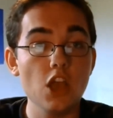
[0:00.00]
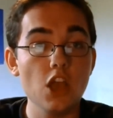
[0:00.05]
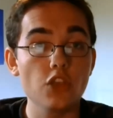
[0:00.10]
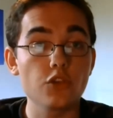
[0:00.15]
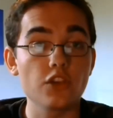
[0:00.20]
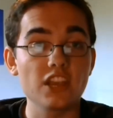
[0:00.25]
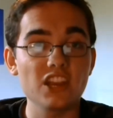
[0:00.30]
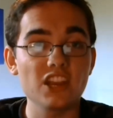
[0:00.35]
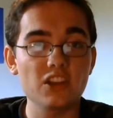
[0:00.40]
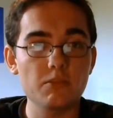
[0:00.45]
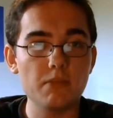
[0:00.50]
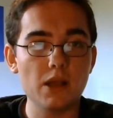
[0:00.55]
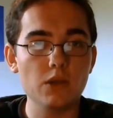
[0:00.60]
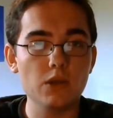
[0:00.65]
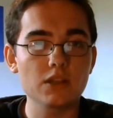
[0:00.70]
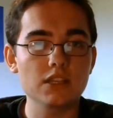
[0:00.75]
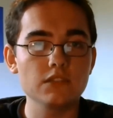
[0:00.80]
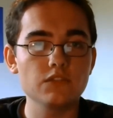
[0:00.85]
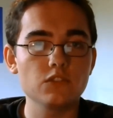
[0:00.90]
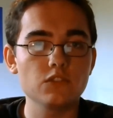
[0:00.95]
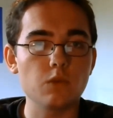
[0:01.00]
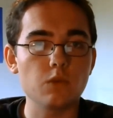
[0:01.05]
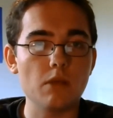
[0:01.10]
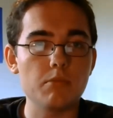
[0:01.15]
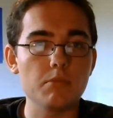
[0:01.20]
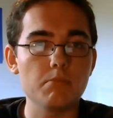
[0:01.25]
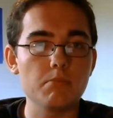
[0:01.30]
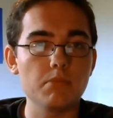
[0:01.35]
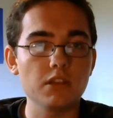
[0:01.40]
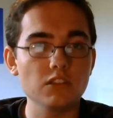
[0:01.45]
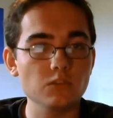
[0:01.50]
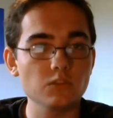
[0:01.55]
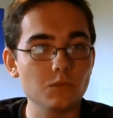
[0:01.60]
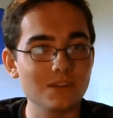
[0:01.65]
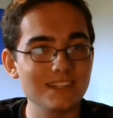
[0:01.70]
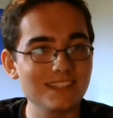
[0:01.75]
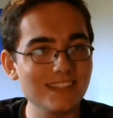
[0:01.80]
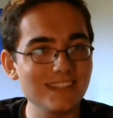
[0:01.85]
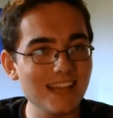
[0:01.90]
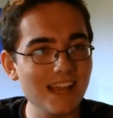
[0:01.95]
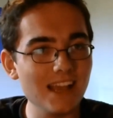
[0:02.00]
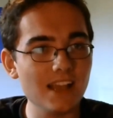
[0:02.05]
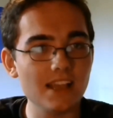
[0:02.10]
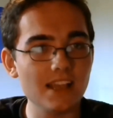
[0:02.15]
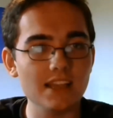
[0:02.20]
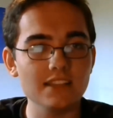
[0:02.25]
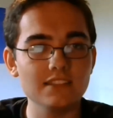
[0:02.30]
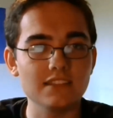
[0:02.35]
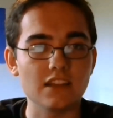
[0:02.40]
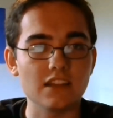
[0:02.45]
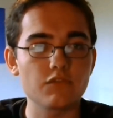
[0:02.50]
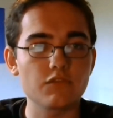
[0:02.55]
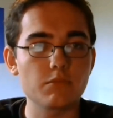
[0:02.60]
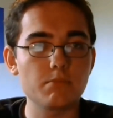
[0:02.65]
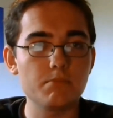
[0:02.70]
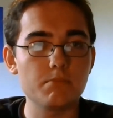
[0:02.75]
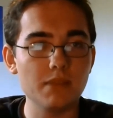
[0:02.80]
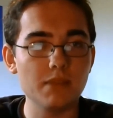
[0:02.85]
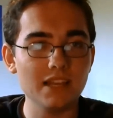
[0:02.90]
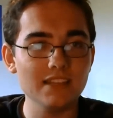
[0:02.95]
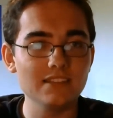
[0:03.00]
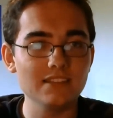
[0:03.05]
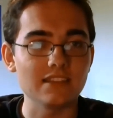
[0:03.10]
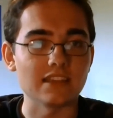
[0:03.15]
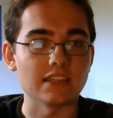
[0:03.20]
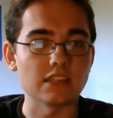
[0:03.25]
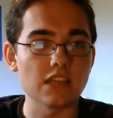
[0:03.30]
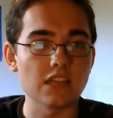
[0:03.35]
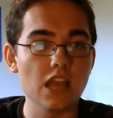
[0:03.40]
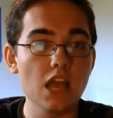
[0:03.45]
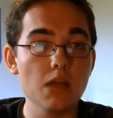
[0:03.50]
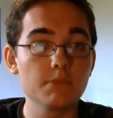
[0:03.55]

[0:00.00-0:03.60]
Your hero power gives this weapon +1 attack instead of replacing it.